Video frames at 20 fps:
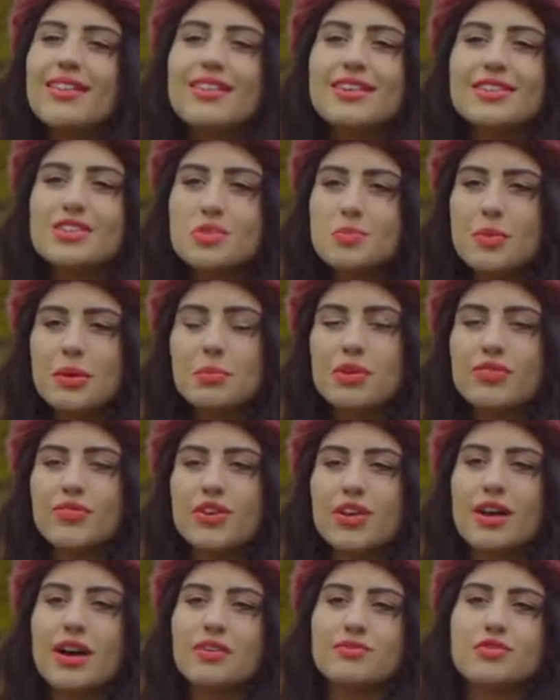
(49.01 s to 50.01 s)
That just made me
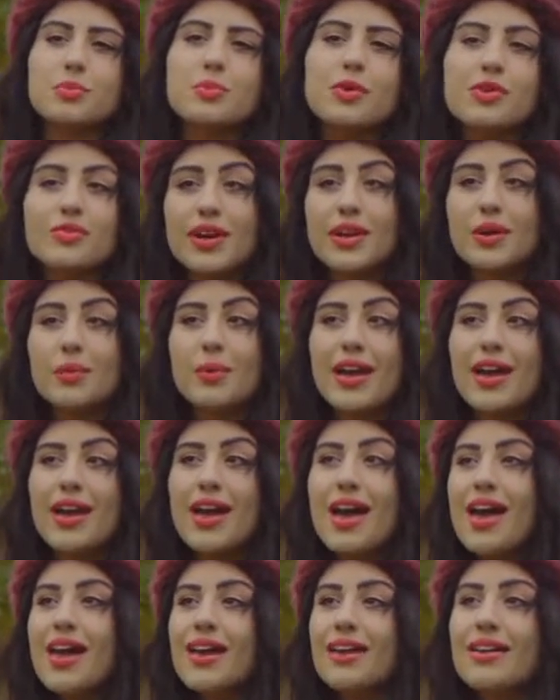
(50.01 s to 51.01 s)
feel comfortable right
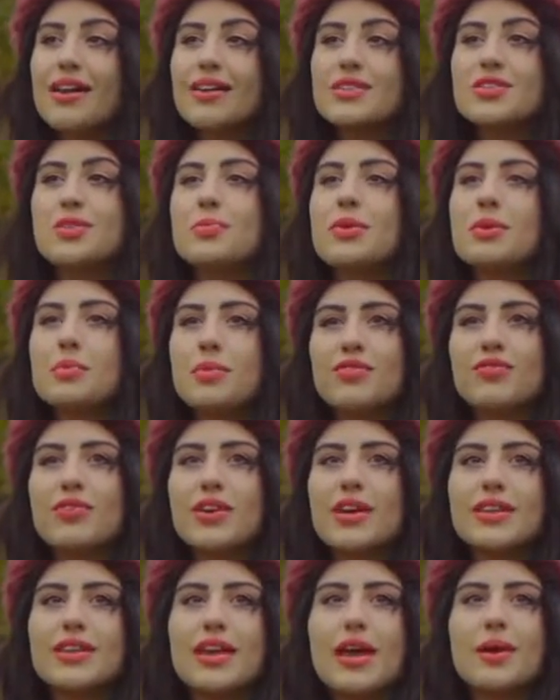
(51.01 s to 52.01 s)
away. It also made me
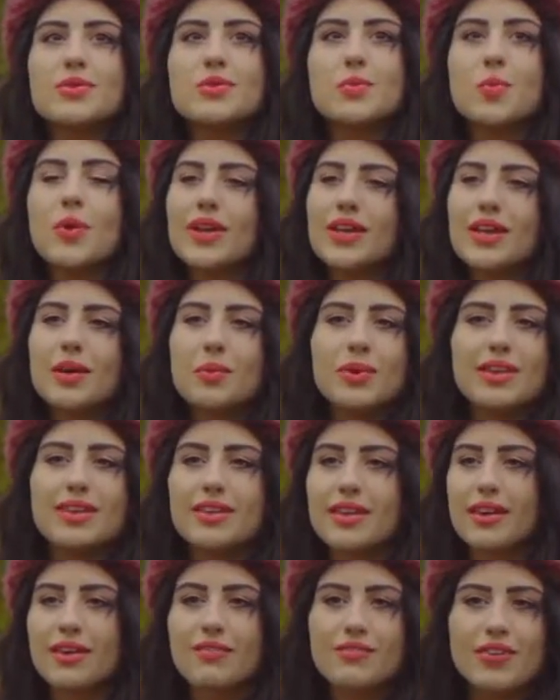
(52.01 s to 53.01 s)
feel that I was working
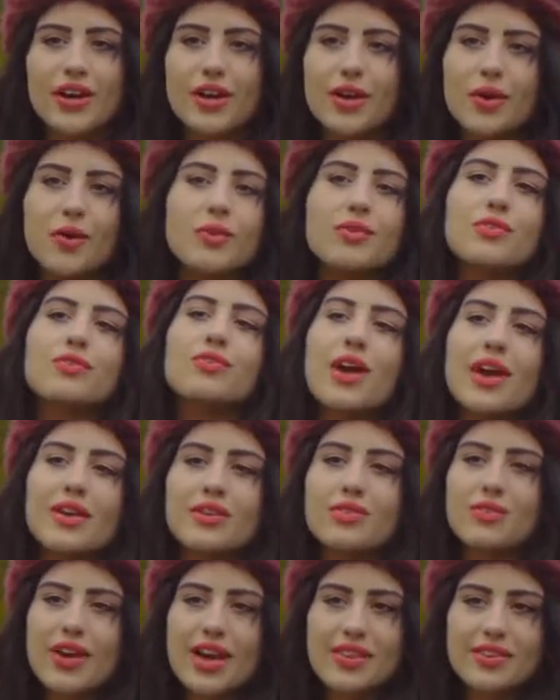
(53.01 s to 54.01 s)
with like a very old
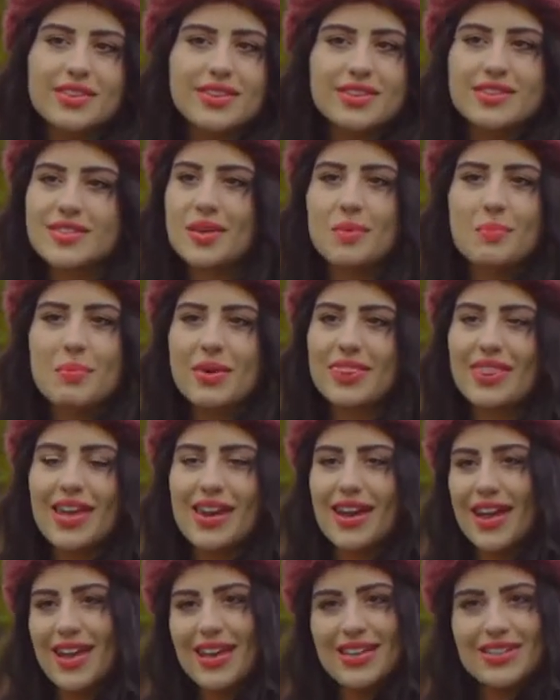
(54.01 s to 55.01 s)
friend rather than someone
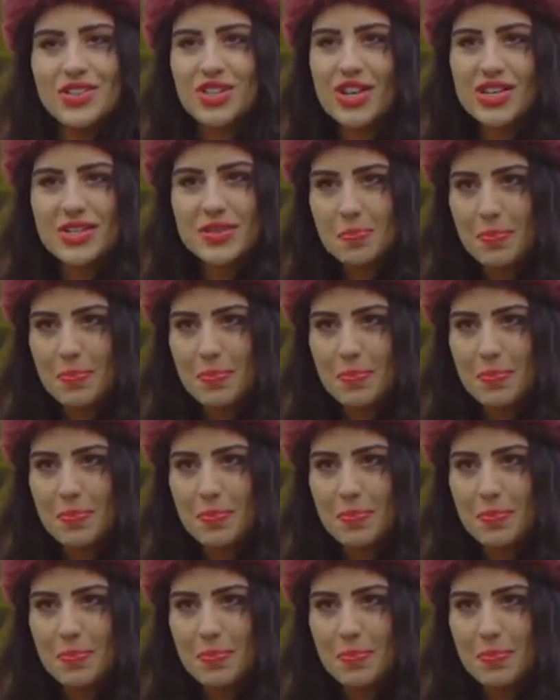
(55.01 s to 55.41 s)
that I had just